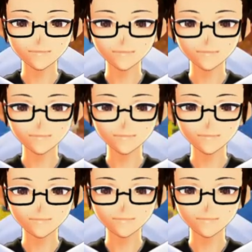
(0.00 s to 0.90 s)

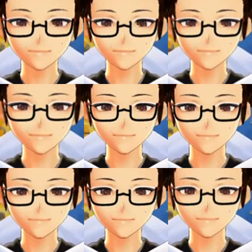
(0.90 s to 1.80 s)

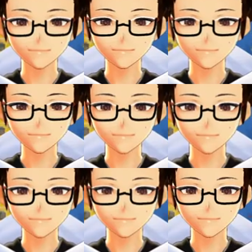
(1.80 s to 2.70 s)

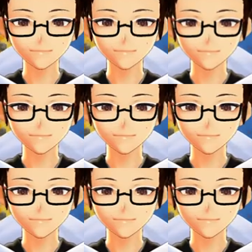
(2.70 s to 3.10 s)
(no one is talking)